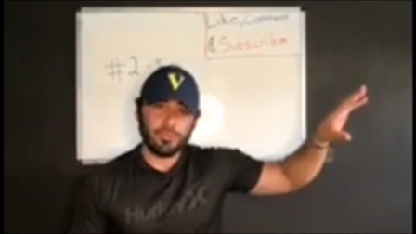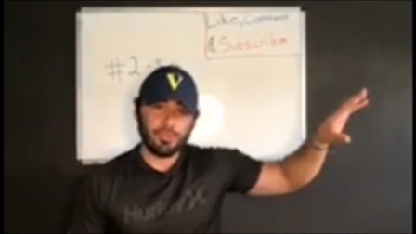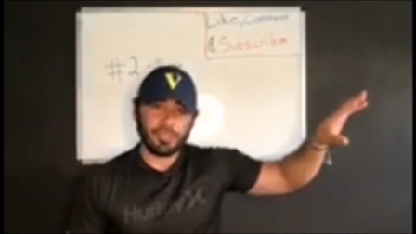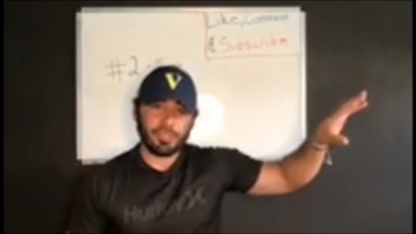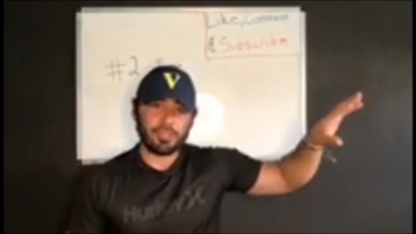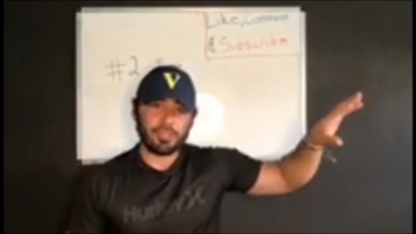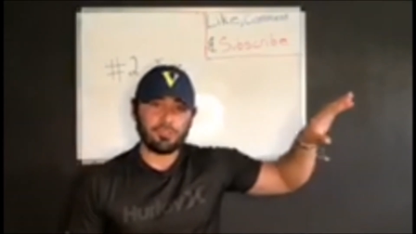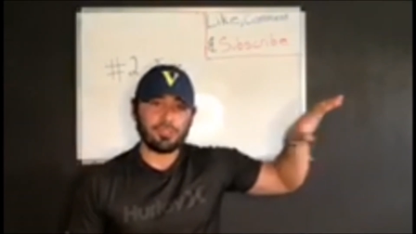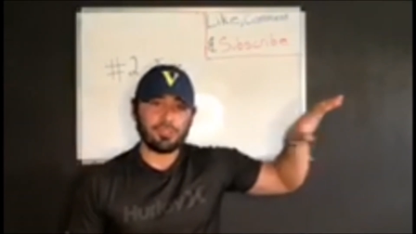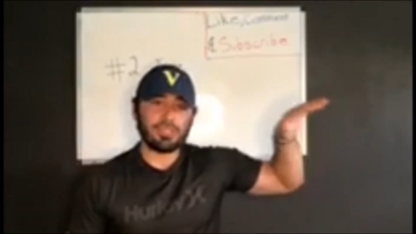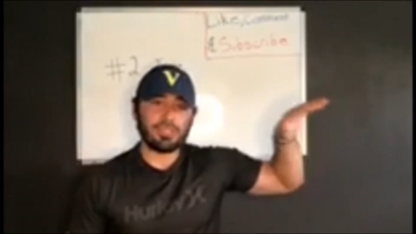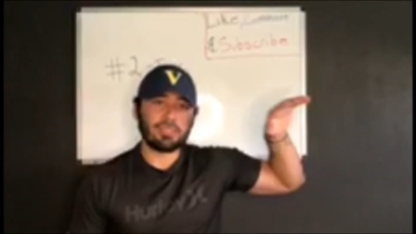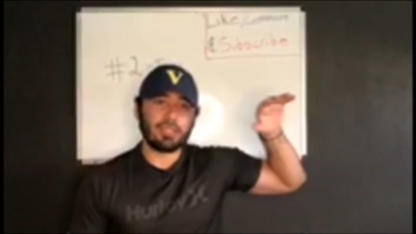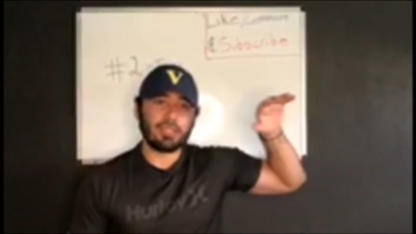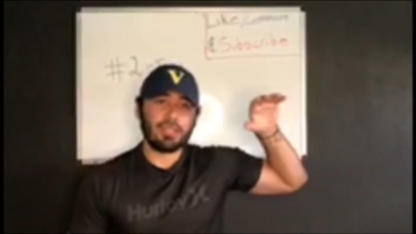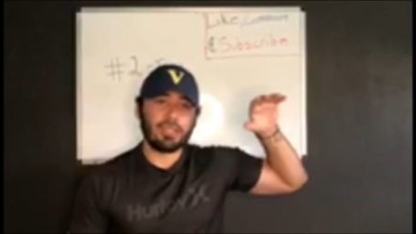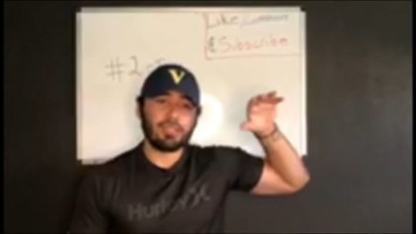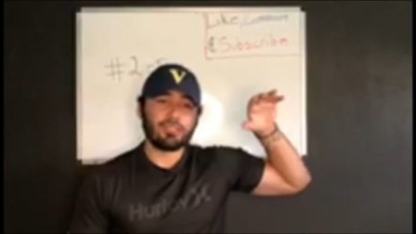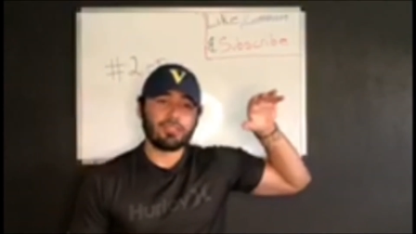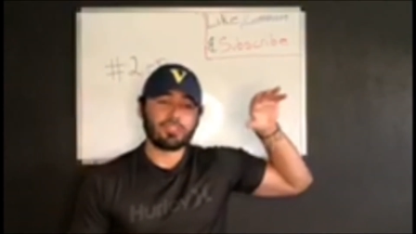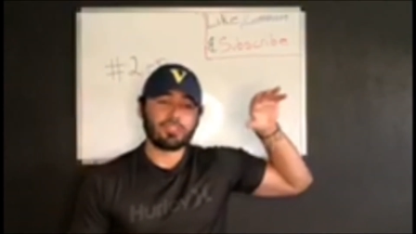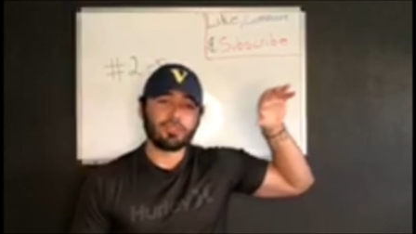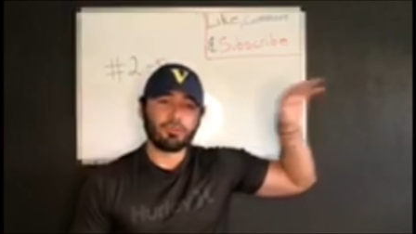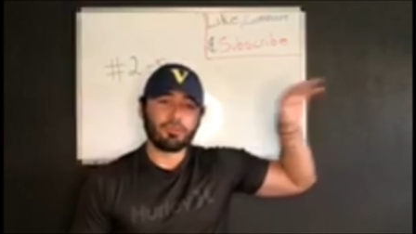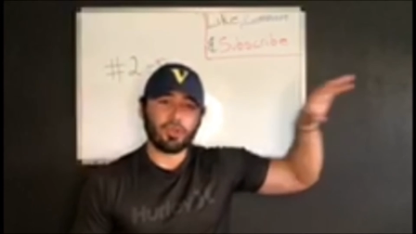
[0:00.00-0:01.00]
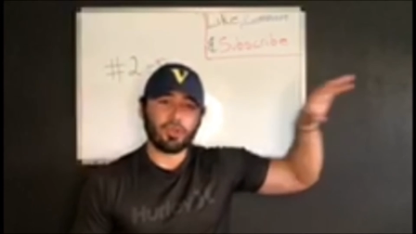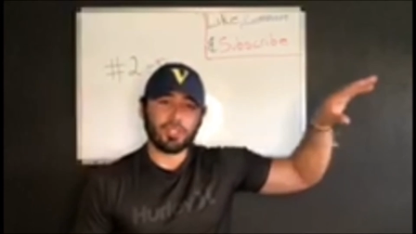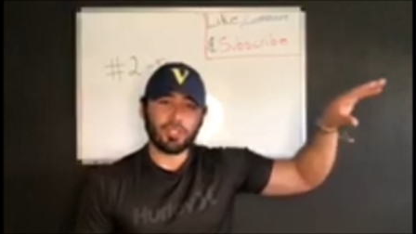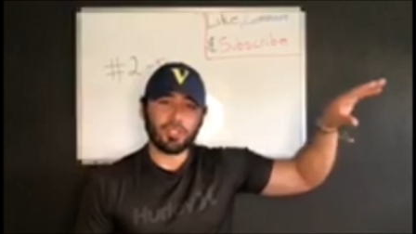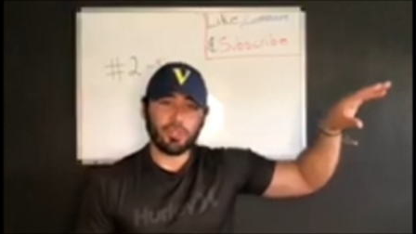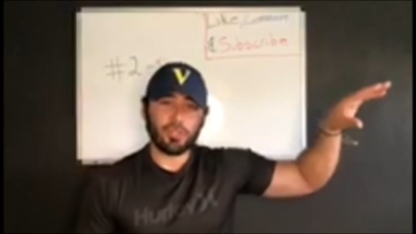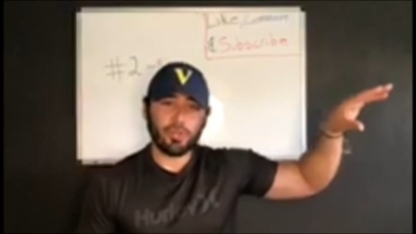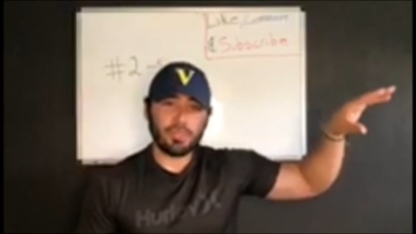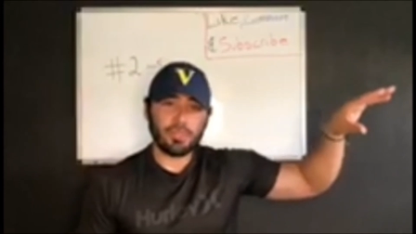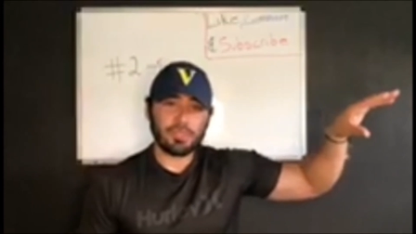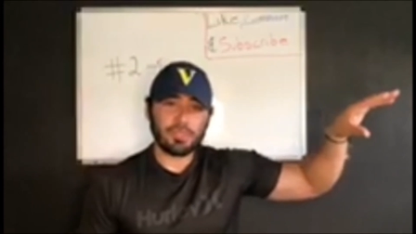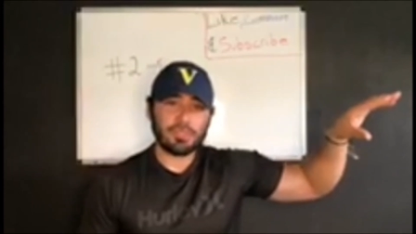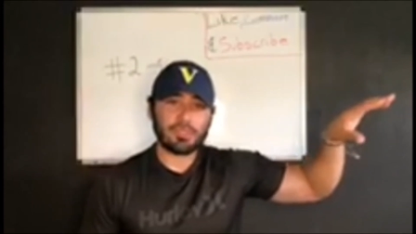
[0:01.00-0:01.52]
You did smart
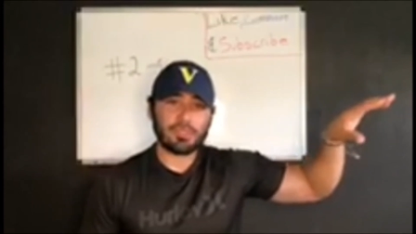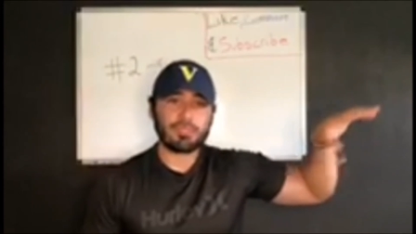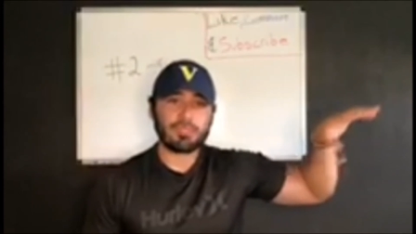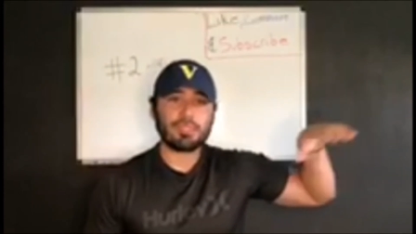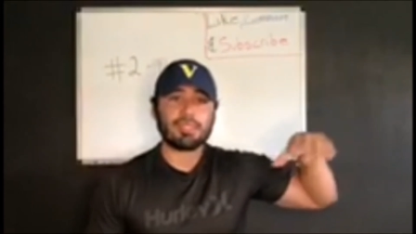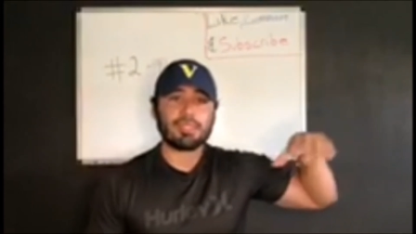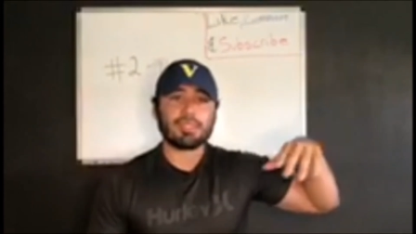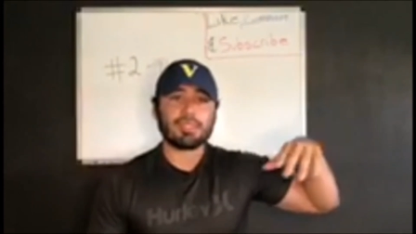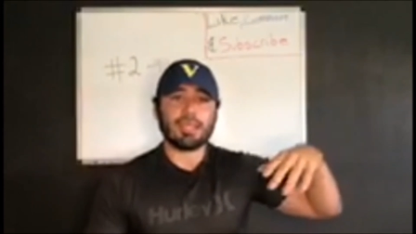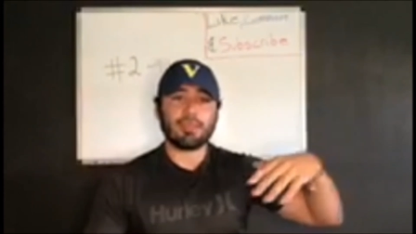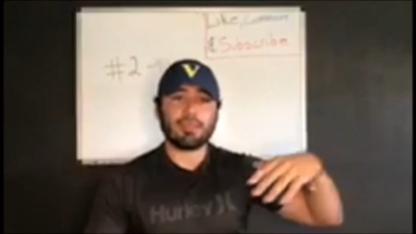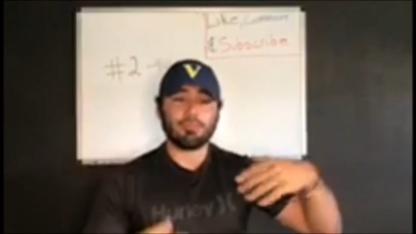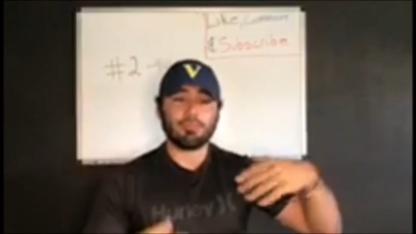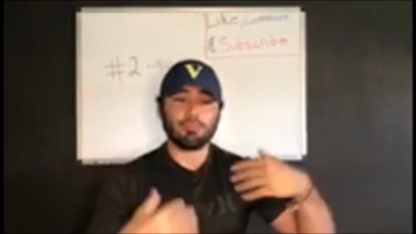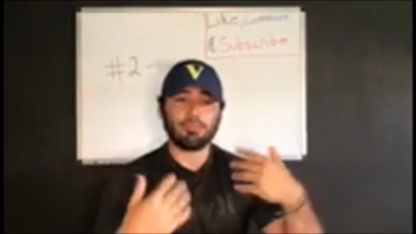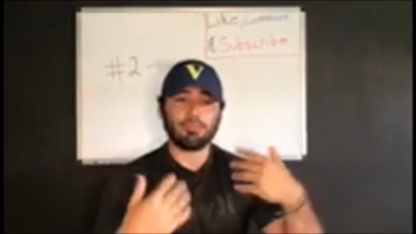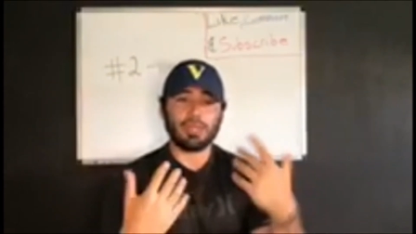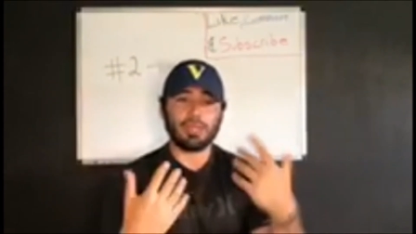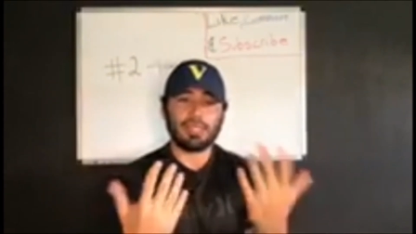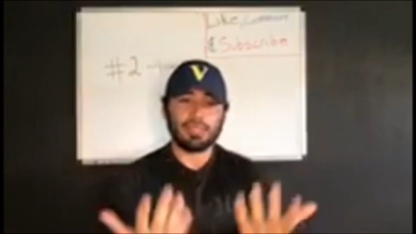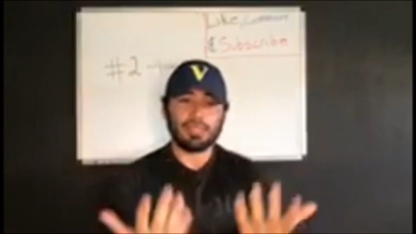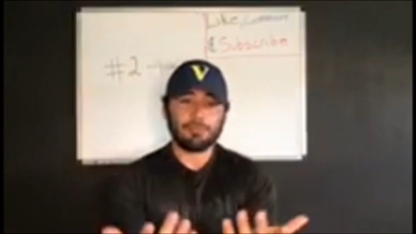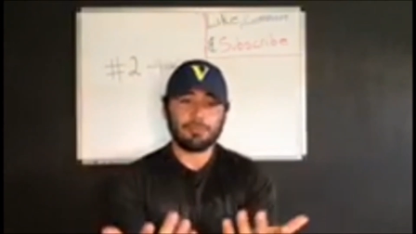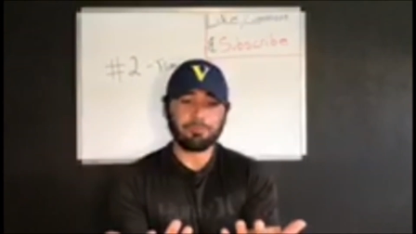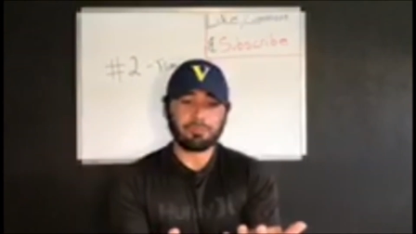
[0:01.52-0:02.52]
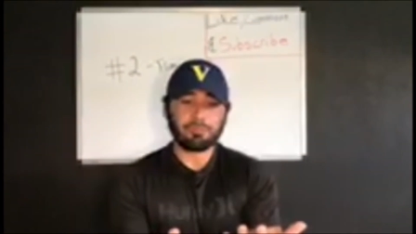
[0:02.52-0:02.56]
choices that made